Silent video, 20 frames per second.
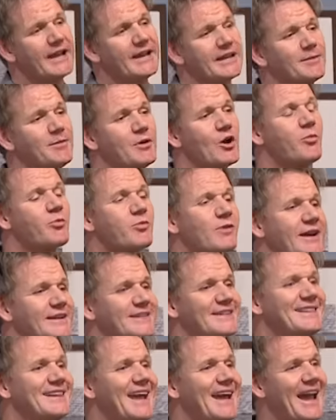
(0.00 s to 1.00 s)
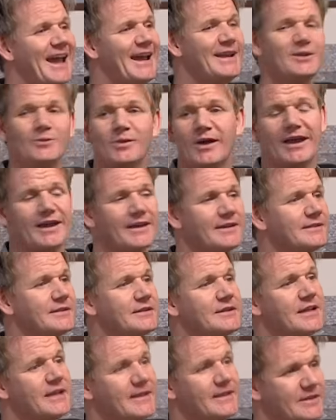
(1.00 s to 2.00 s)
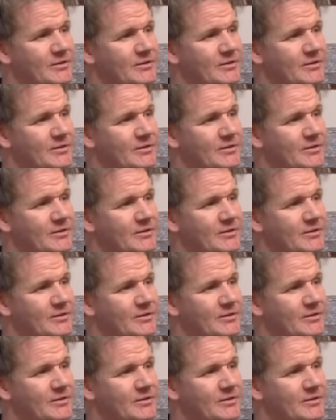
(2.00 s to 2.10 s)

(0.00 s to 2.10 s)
and it can be operated anywhere in